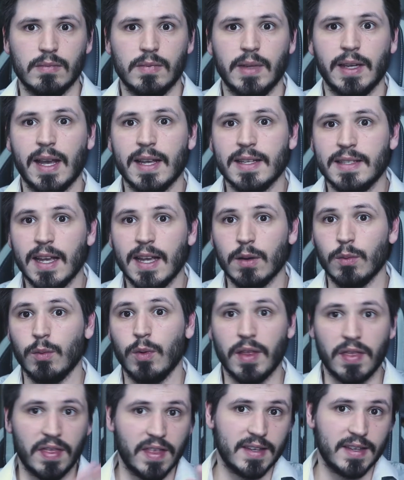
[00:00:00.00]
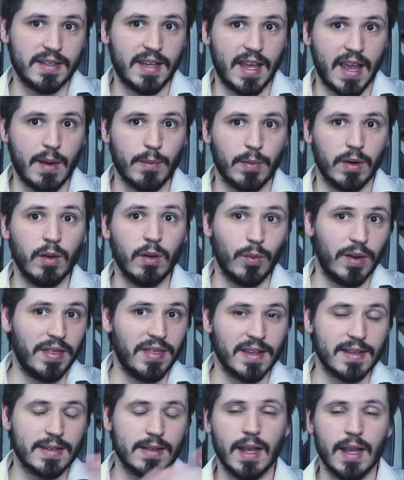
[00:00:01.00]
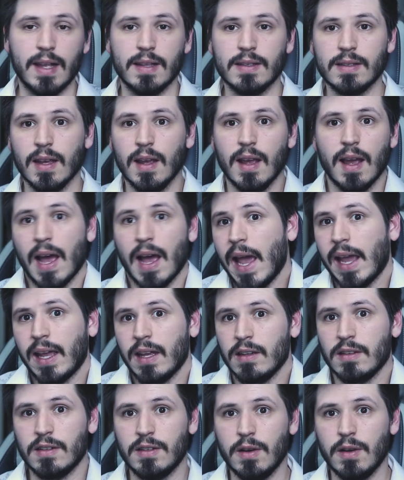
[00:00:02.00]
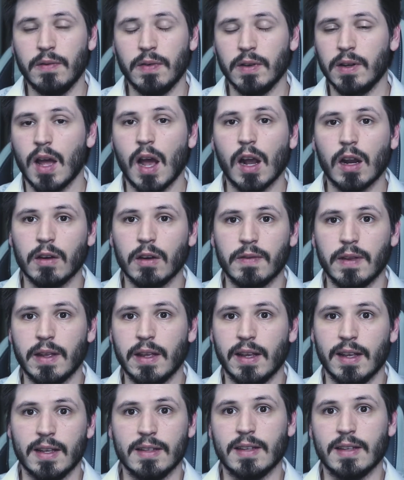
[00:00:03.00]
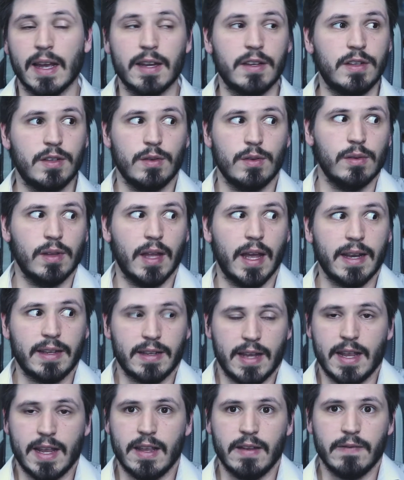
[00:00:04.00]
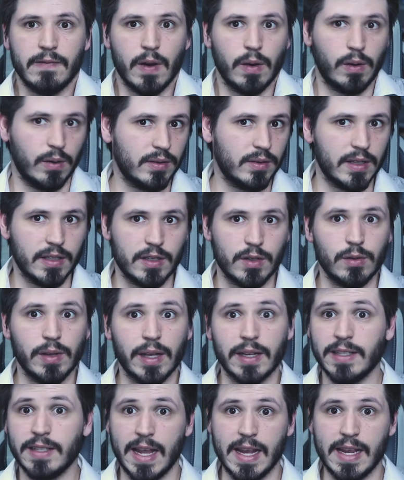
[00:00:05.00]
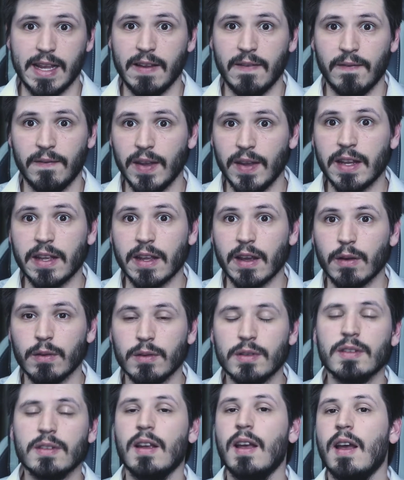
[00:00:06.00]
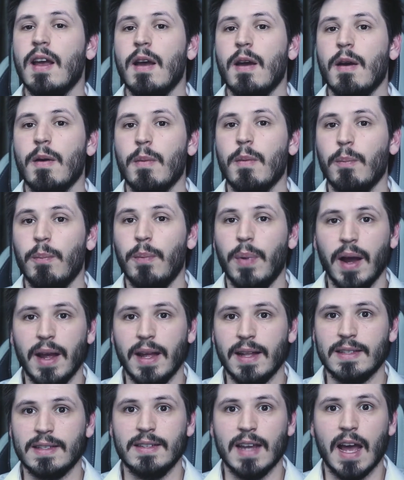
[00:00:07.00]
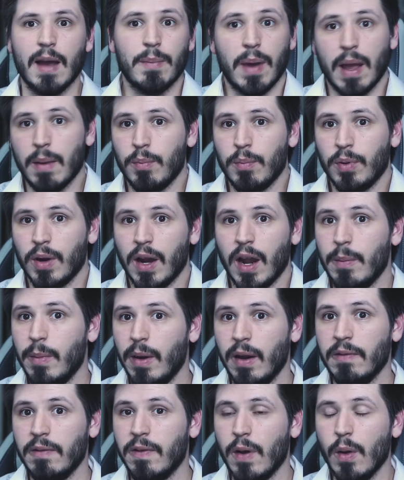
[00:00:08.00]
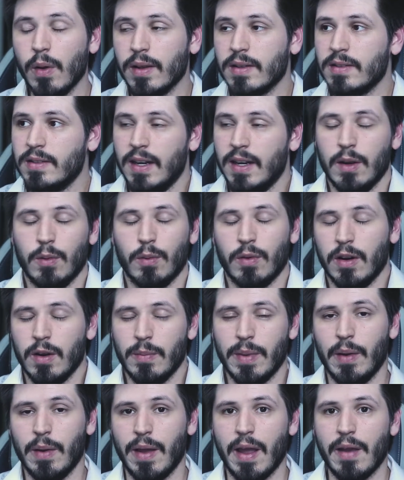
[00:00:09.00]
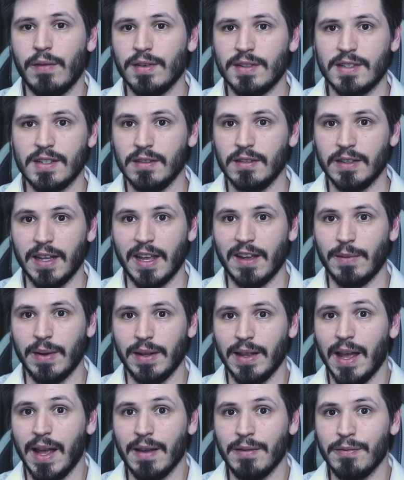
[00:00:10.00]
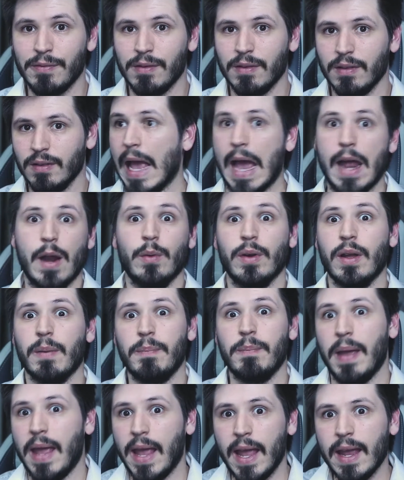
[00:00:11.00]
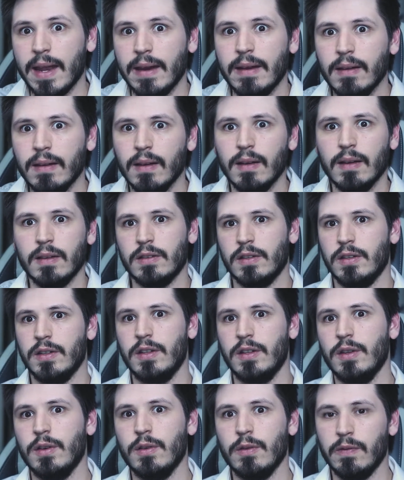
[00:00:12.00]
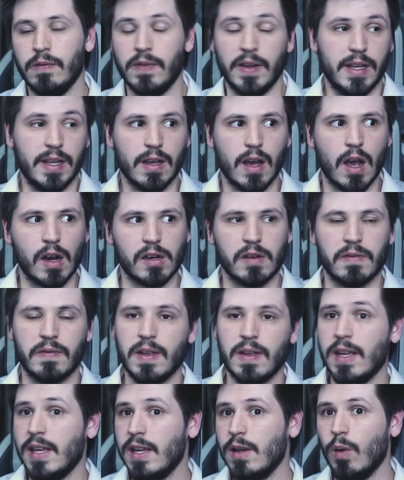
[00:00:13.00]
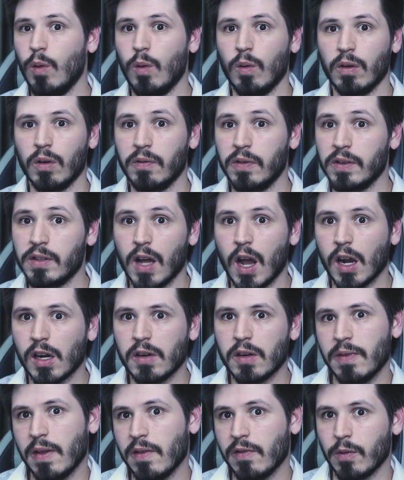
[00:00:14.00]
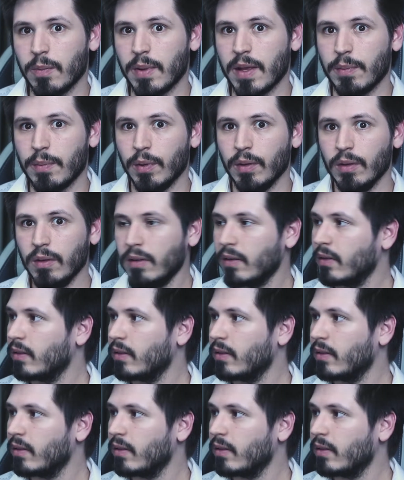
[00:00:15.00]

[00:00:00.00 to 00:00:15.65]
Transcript: like I said, with this camera, with this lens, I can just do photography because I do like taking photos, I do like taking videos, but it's not my primary focus that I worry about every single day of my life. I don't get paid to do videography or photography for people.